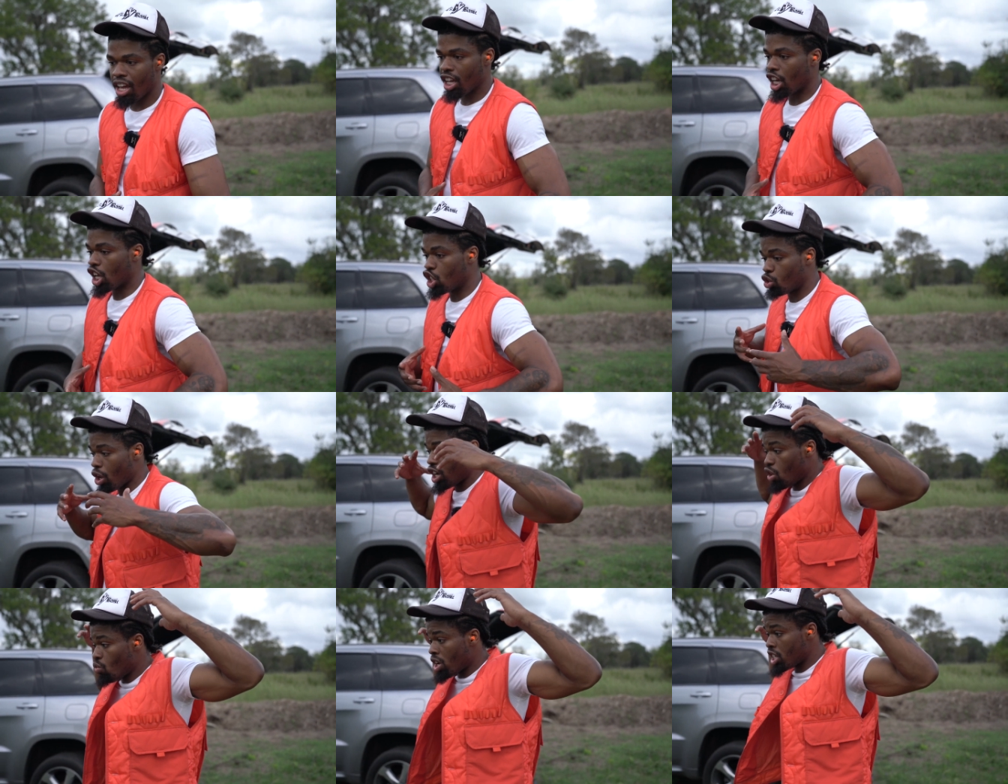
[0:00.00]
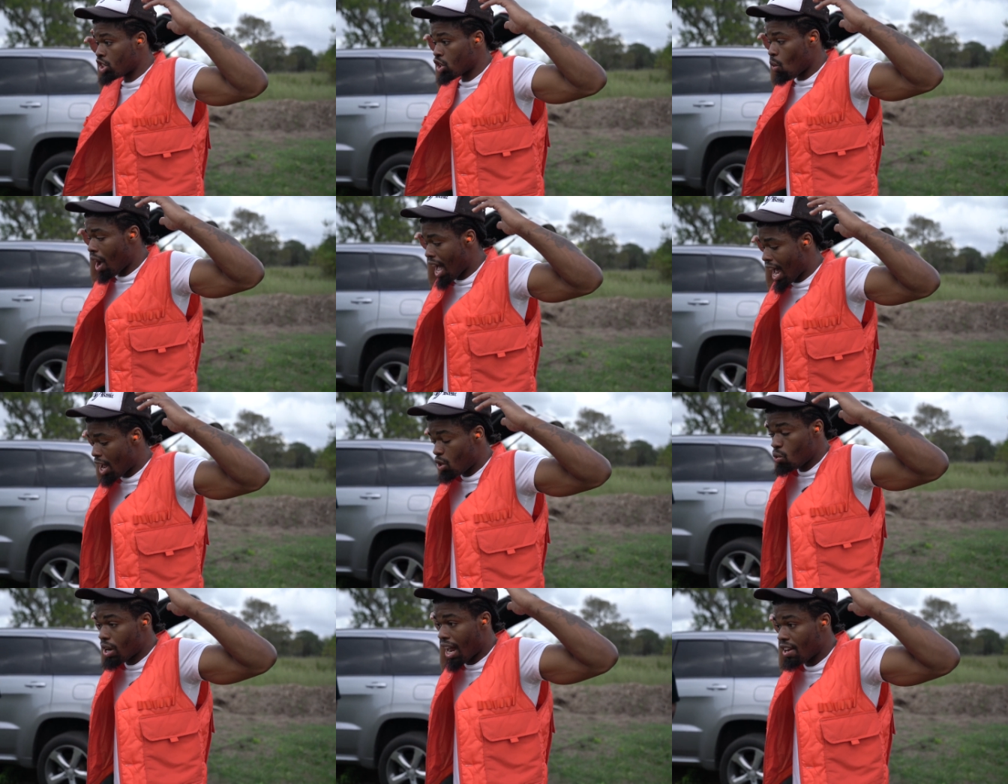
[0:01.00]
Because your adrenaline rush is so high,
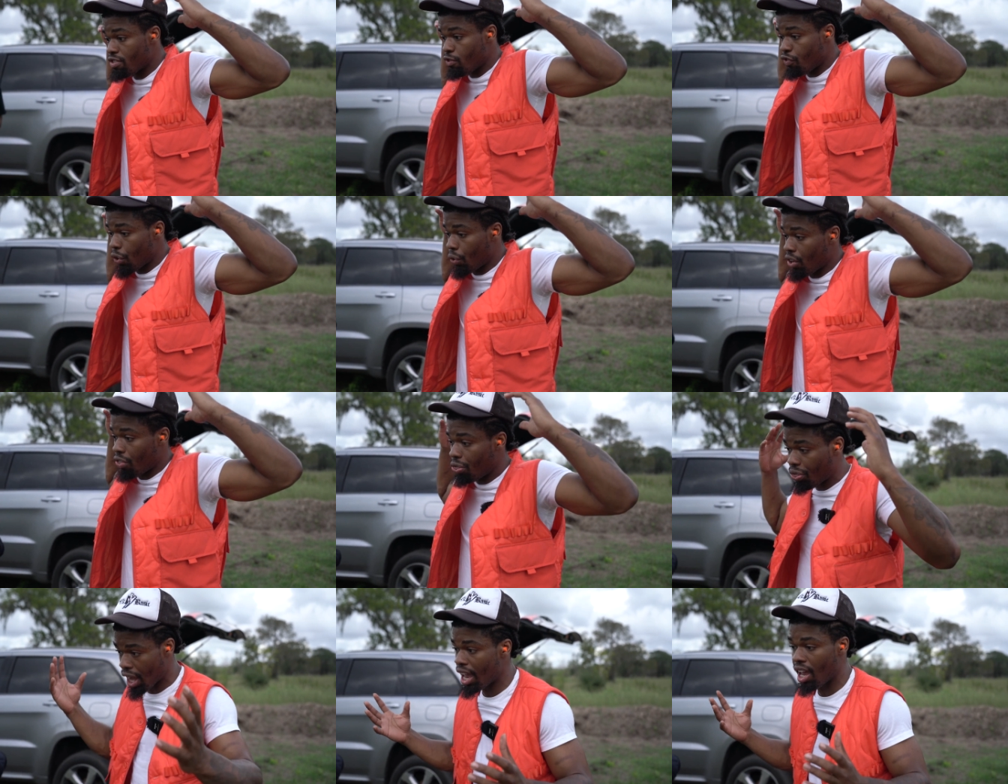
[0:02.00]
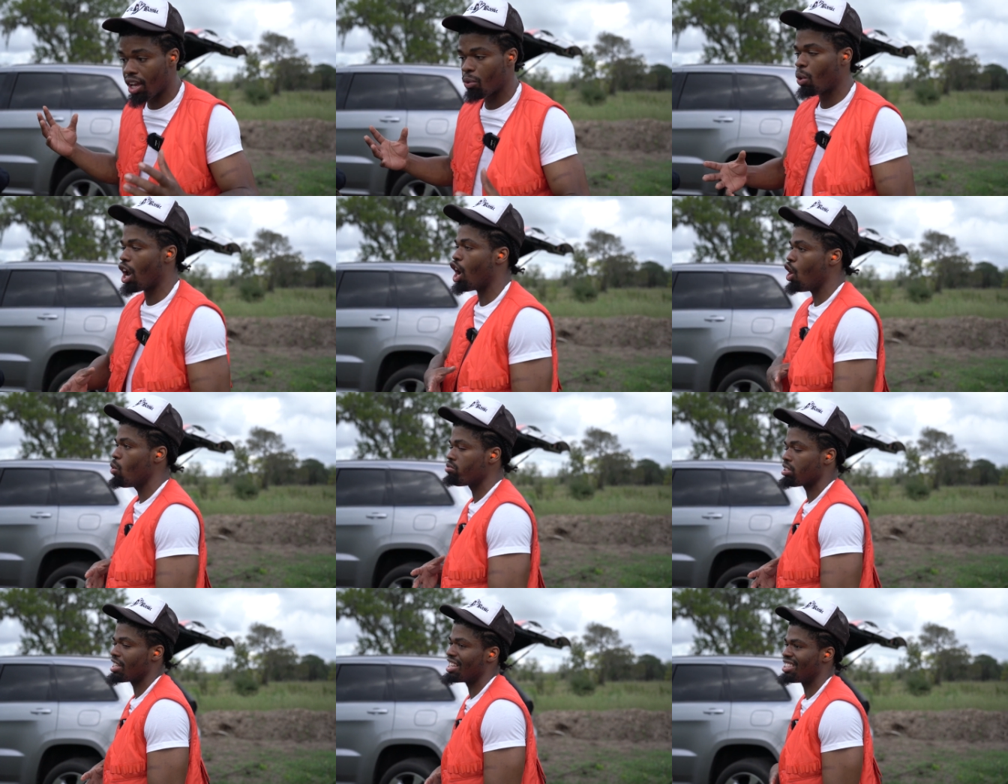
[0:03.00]
you're not even feeling the thing. What
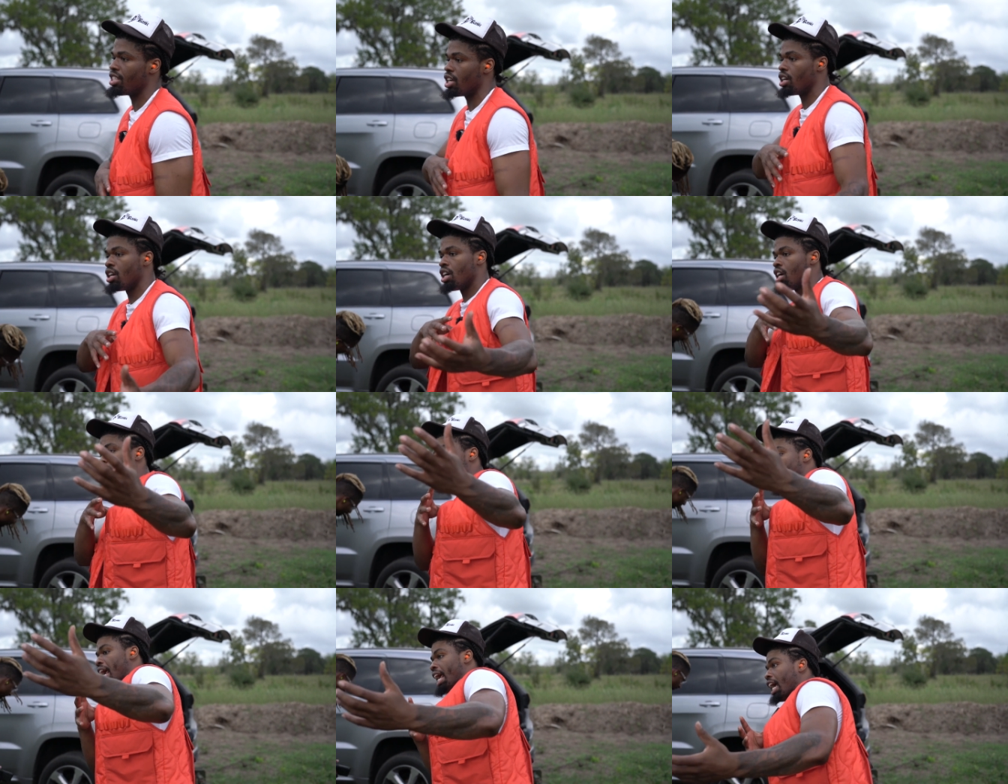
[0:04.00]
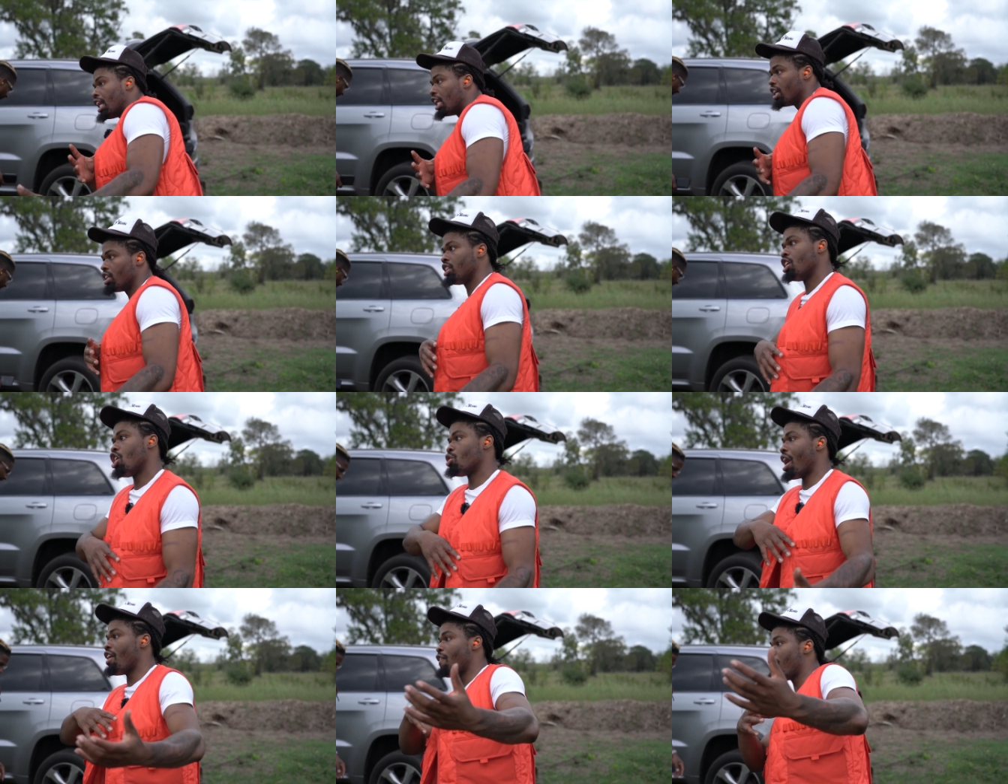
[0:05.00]
hurts is the healing,
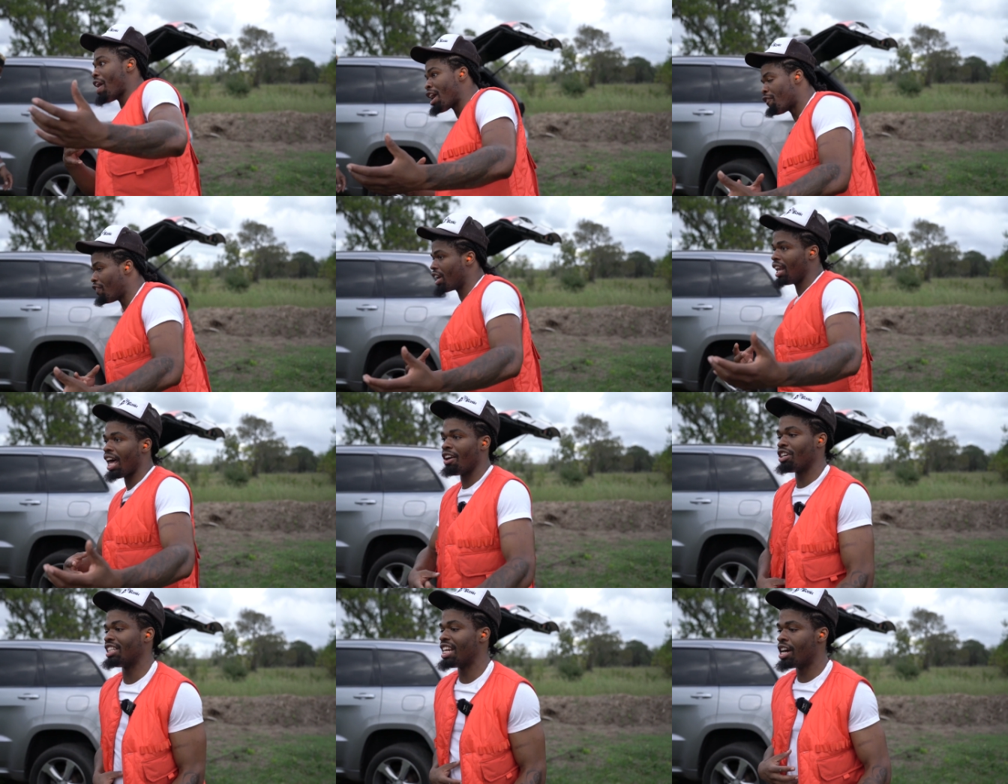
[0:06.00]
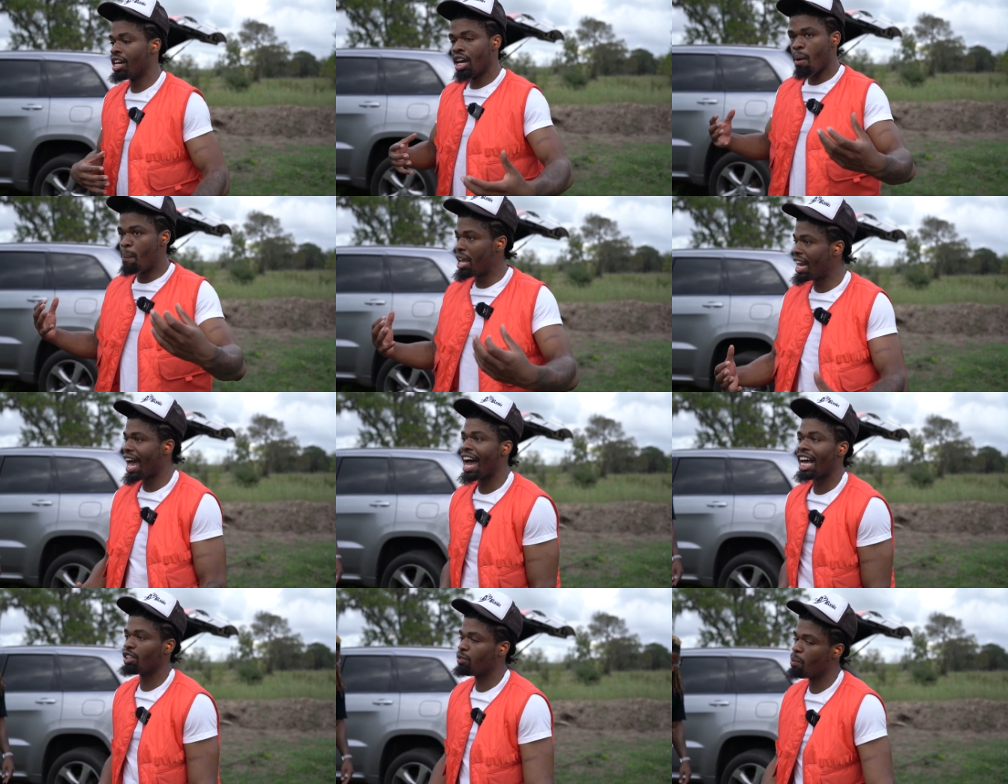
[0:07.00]
trying to fight for your life. Because being in a
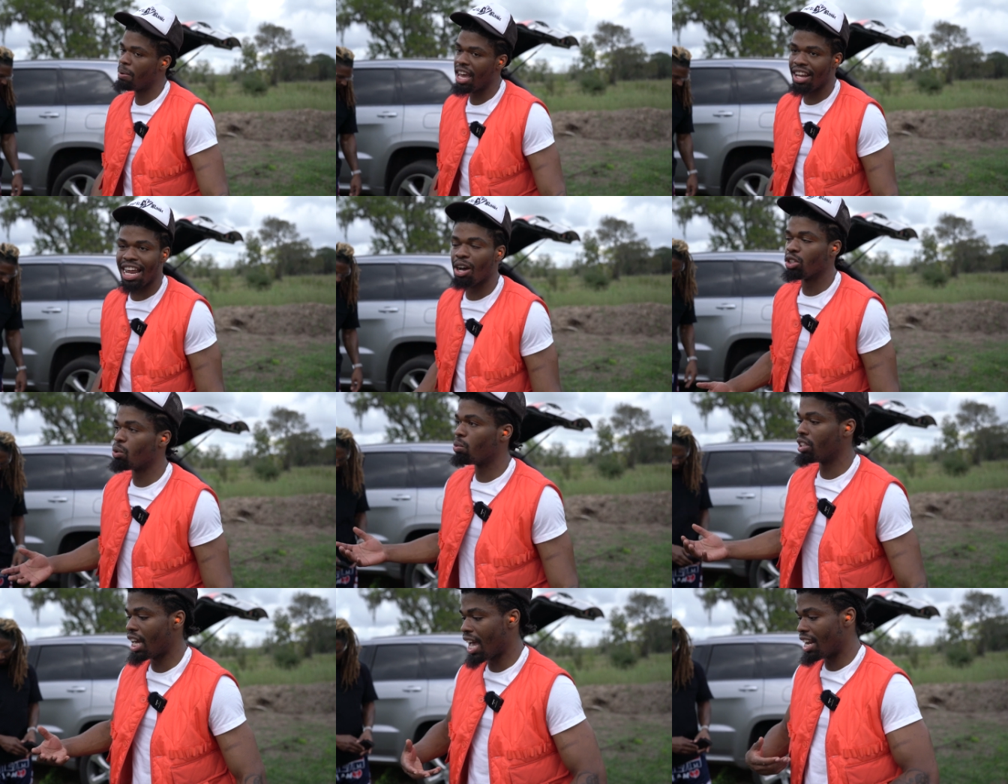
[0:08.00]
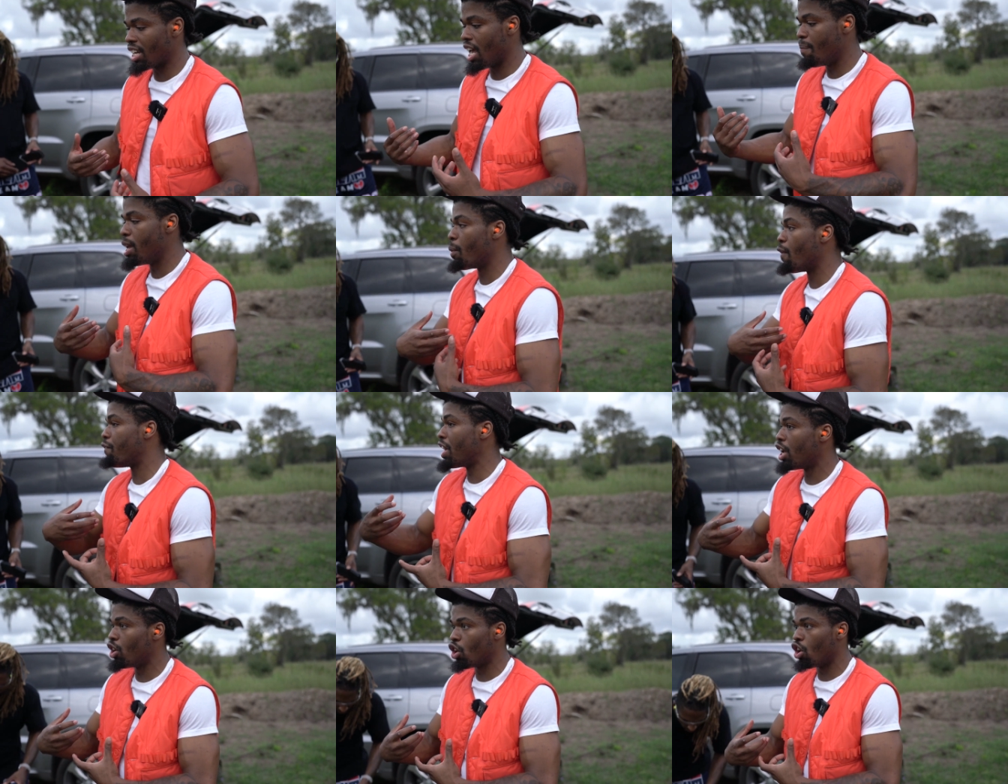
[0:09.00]
hospital bed, that was the, they had to hit me up with
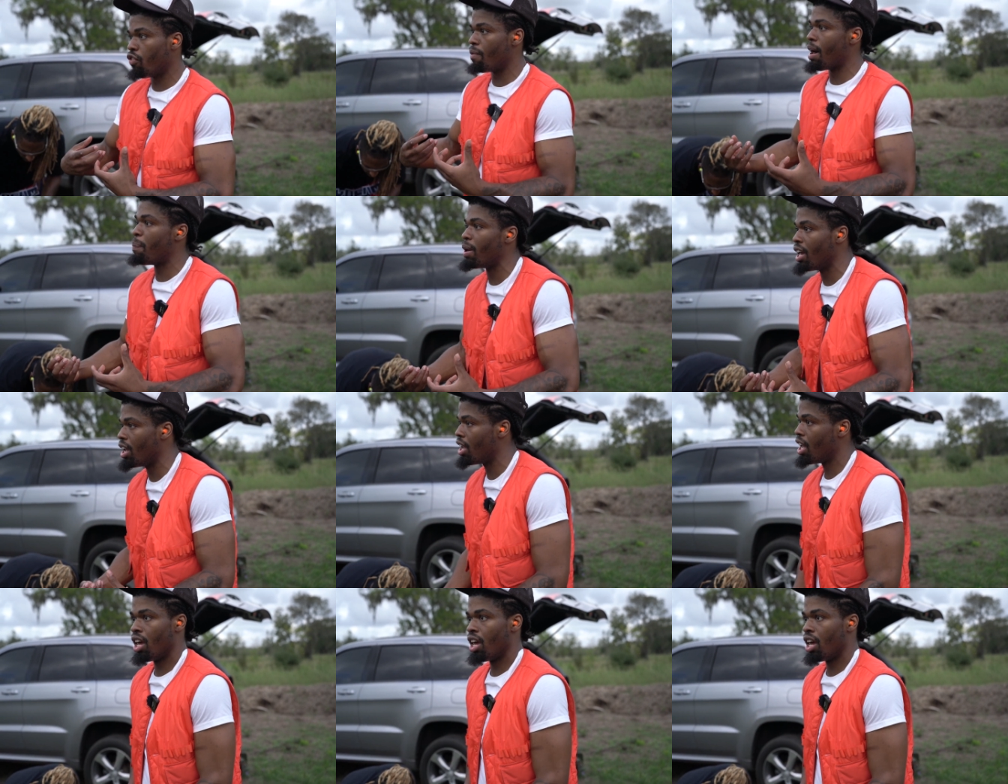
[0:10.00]
fentanyl for my pain.